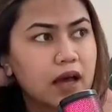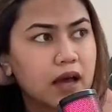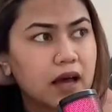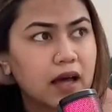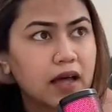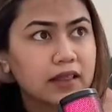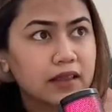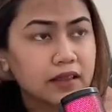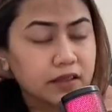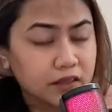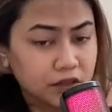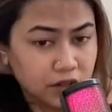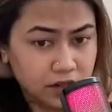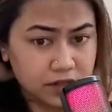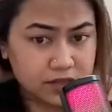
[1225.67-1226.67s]
And then the
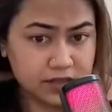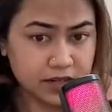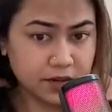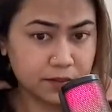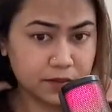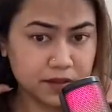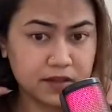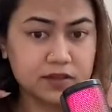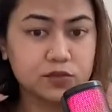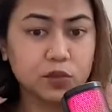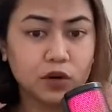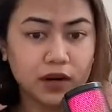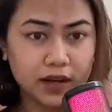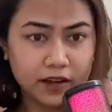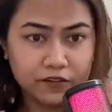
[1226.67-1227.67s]
third step is
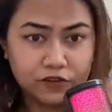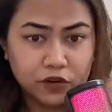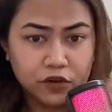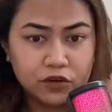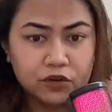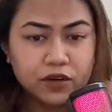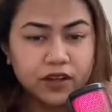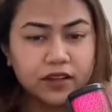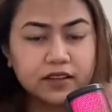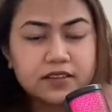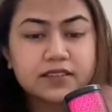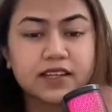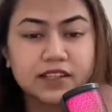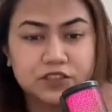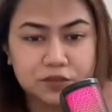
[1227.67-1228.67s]
what I've taught today, the
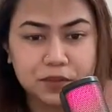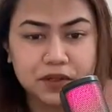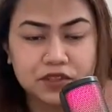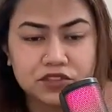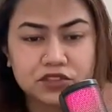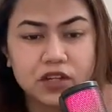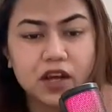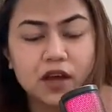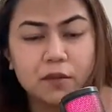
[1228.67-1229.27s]
sales page.